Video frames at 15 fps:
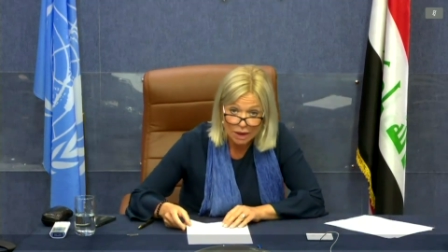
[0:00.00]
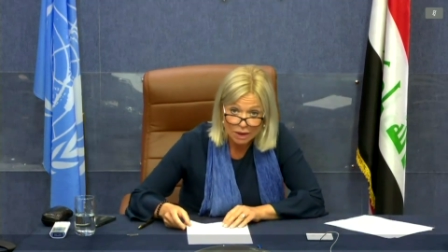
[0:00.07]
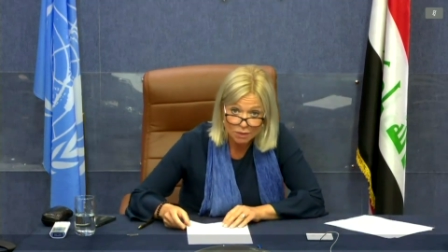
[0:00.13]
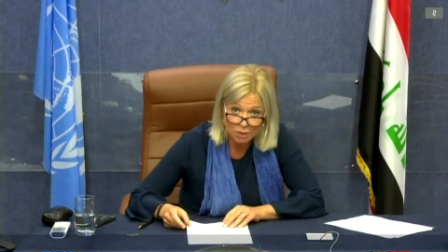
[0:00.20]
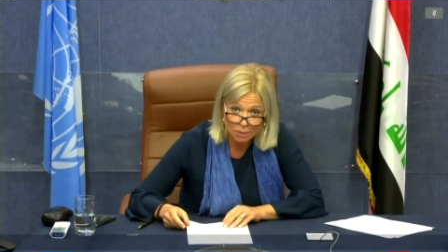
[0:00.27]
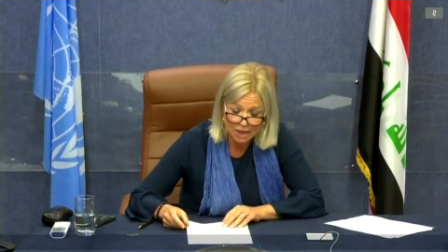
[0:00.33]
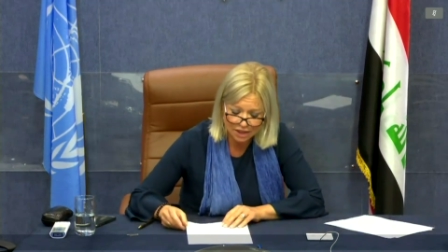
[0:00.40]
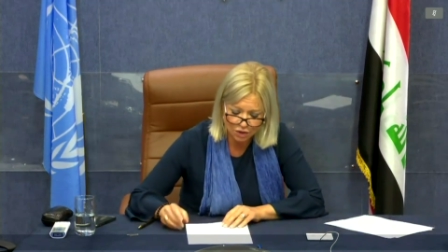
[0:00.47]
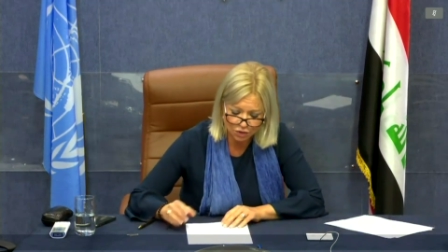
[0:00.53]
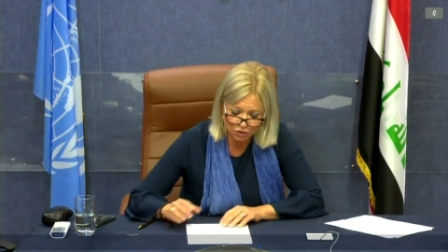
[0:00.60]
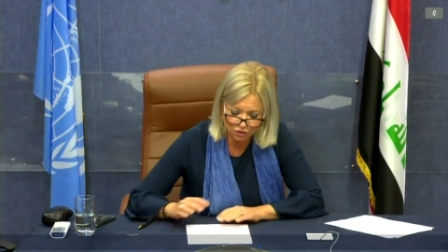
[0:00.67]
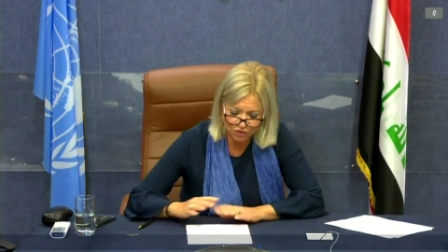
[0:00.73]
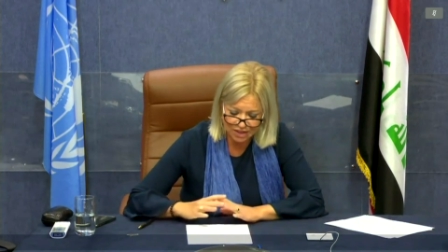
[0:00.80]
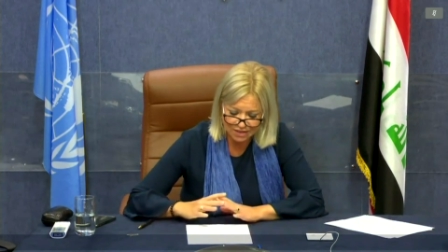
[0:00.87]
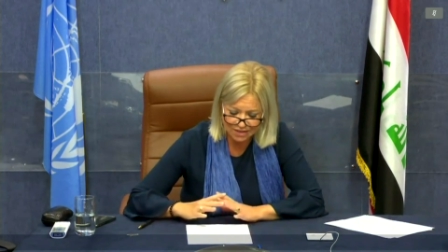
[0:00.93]
Now, I remain
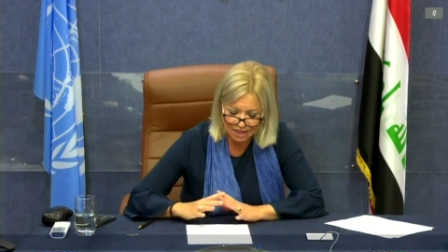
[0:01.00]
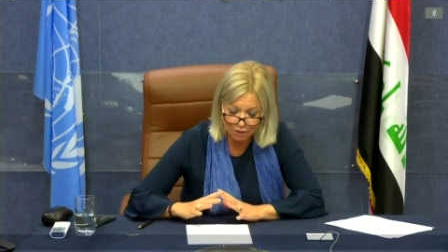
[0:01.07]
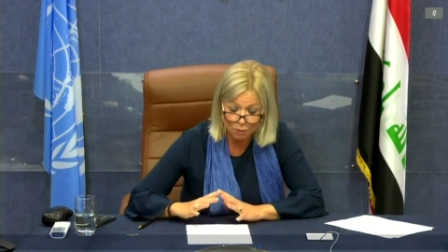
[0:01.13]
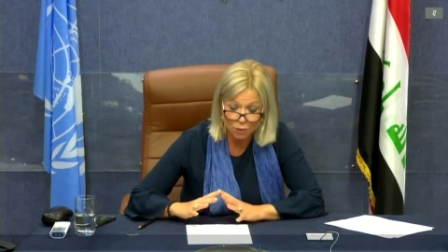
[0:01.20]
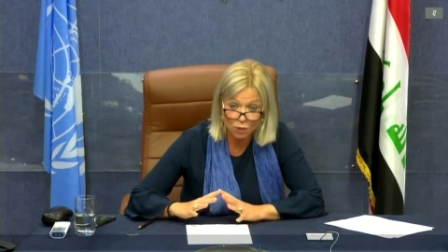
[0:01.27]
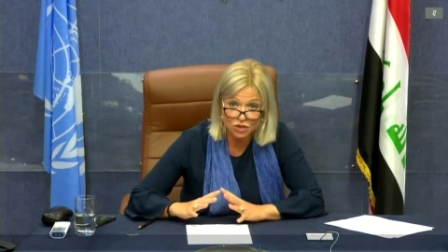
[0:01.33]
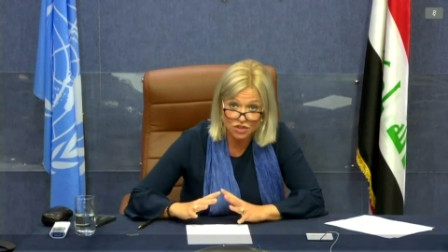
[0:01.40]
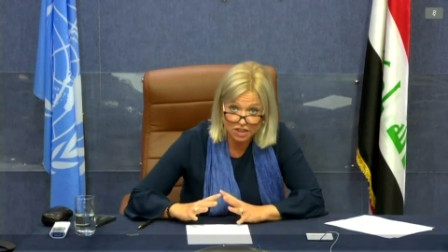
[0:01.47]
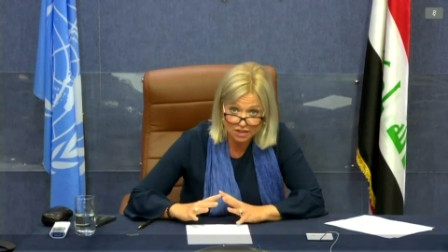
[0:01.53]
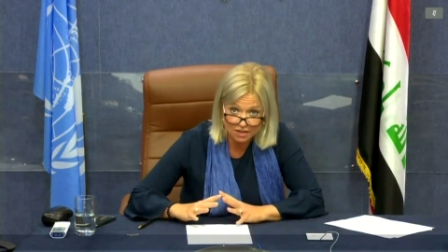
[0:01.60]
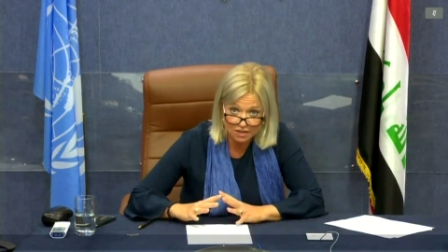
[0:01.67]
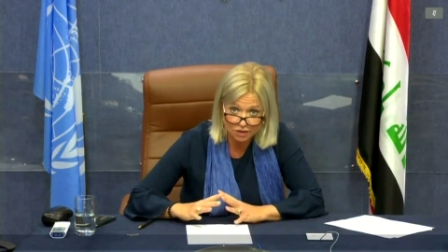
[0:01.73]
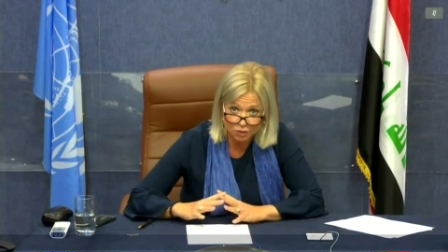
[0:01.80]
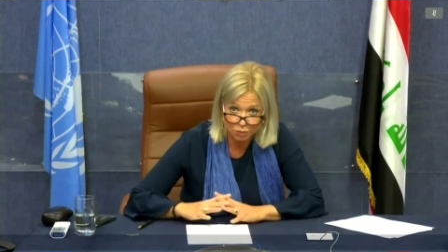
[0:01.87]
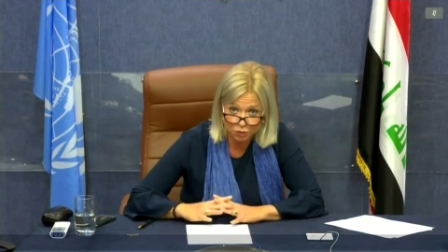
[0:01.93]
convinced that a more
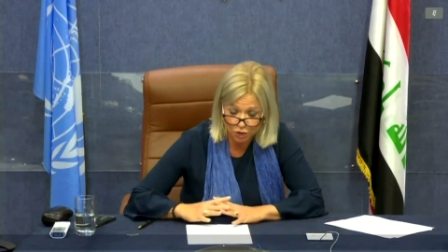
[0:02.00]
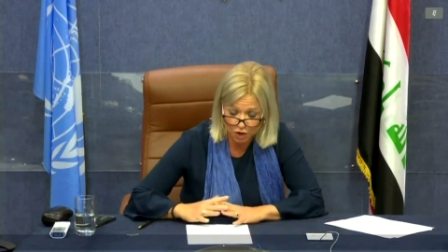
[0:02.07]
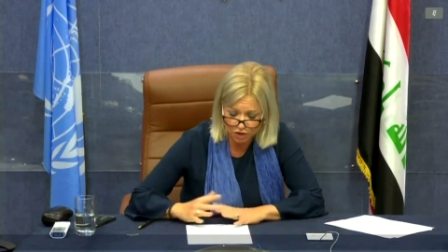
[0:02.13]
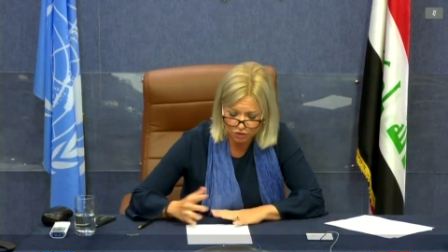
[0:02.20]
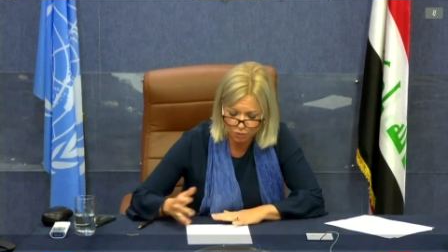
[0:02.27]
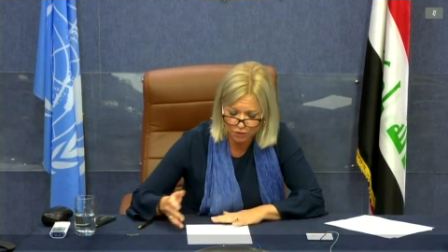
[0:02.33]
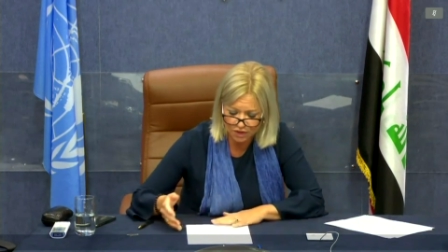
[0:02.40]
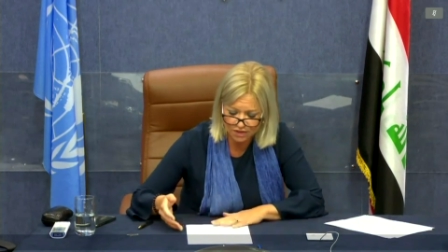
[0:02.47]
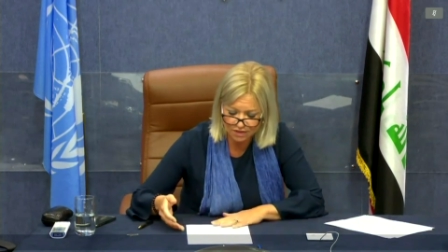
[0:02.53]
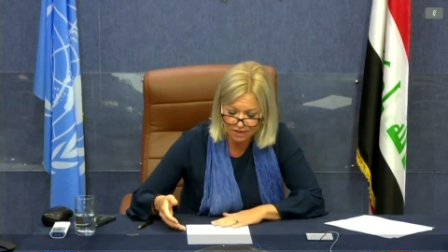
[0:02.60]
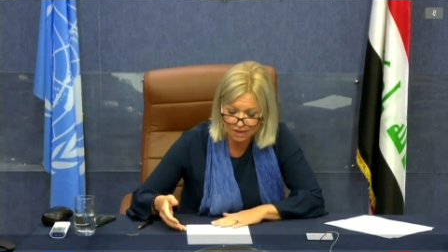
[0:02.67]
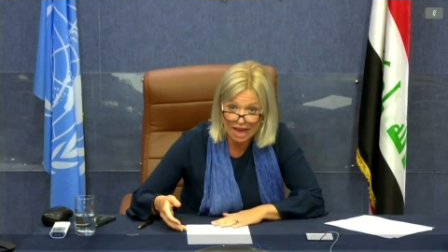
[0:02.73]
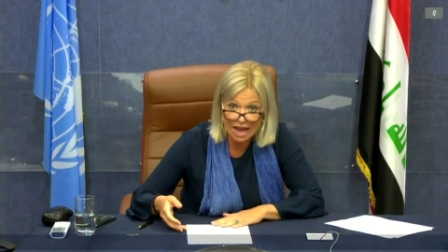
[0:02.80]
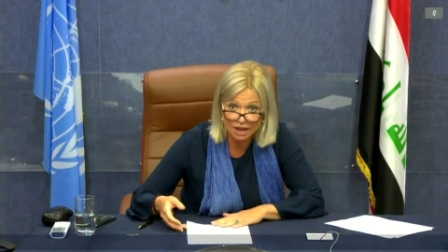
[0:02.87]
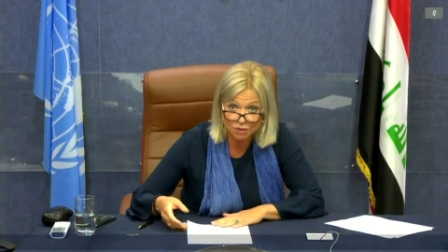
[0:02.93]
just,
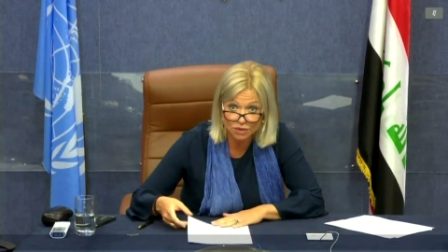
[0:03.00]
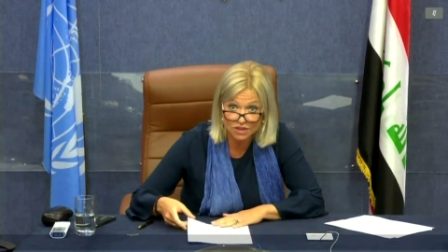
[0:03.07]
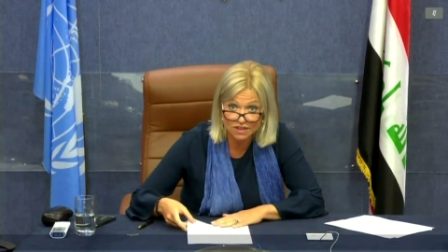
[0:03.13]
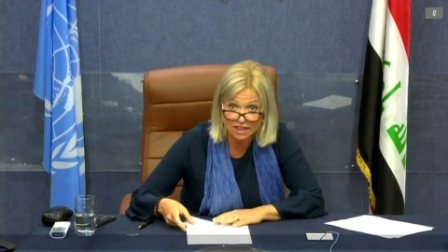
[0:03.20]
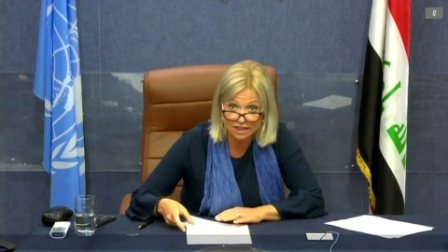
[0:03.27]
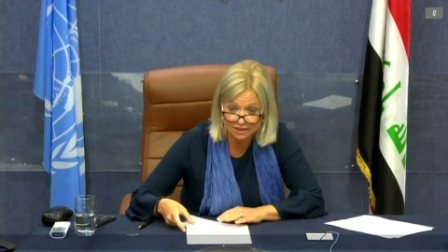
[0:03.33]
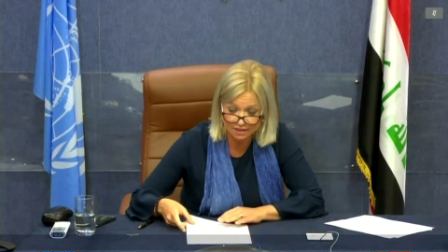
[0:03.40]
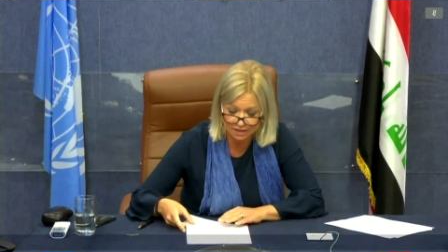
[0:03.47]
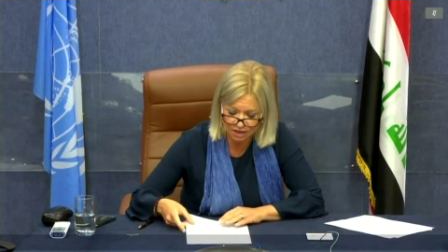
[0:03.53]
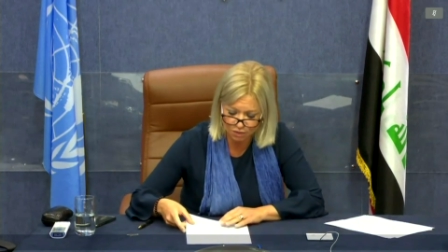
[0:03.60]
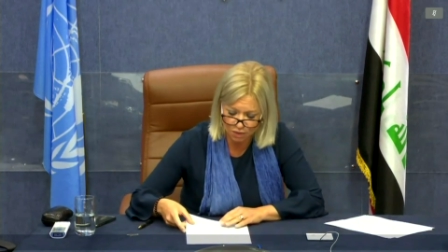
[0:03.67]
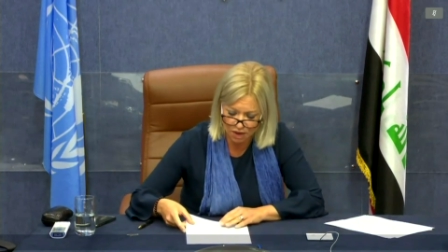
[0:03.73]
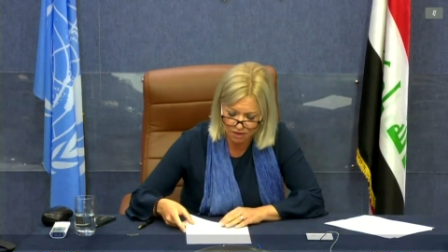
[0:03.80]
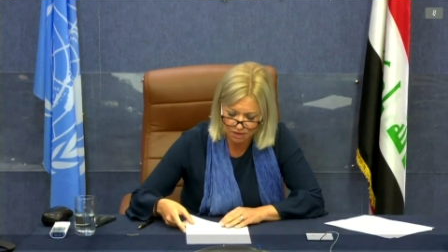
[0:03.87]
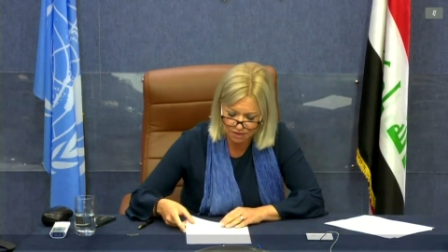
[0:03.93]
prosperous, and resilient
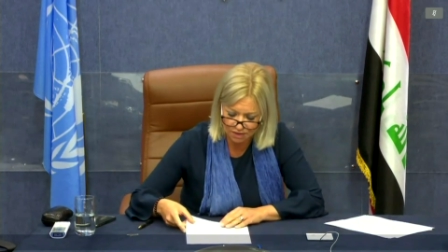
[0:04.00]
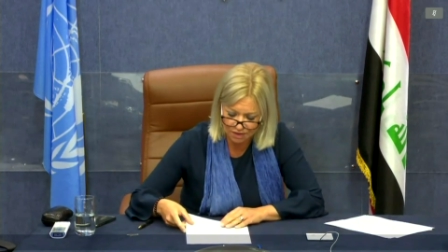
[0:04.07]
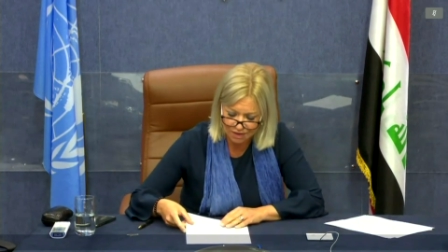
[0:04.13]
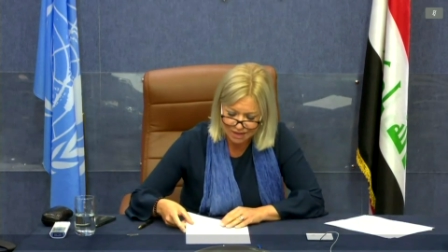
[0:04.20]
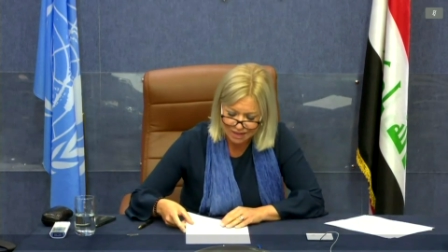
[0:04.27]
Iraq